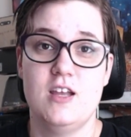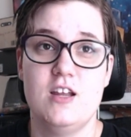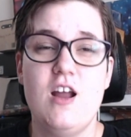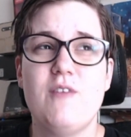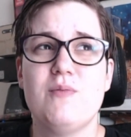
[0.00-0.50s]

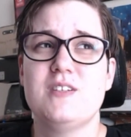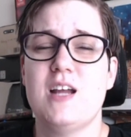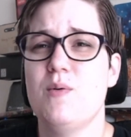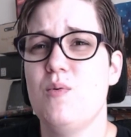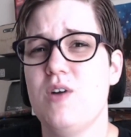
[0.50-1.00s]
Not from the
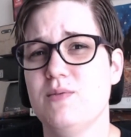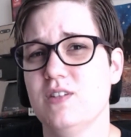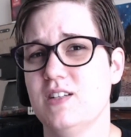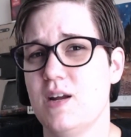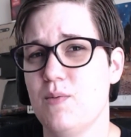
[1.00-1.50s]
time I woke up
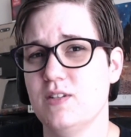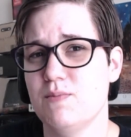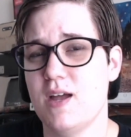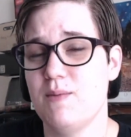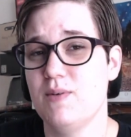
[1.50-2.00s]
till the time I went to
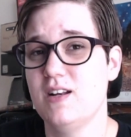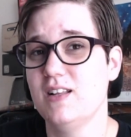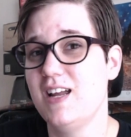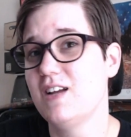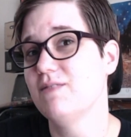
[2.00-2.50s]
bed, but
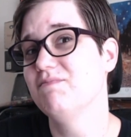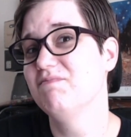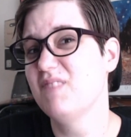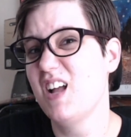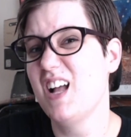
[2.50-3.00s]

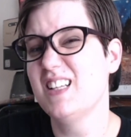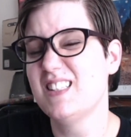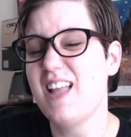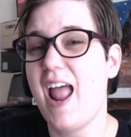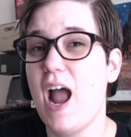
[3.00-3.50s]

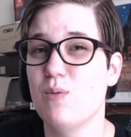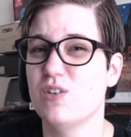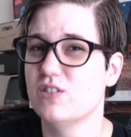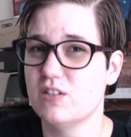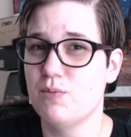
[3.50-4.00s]
hours of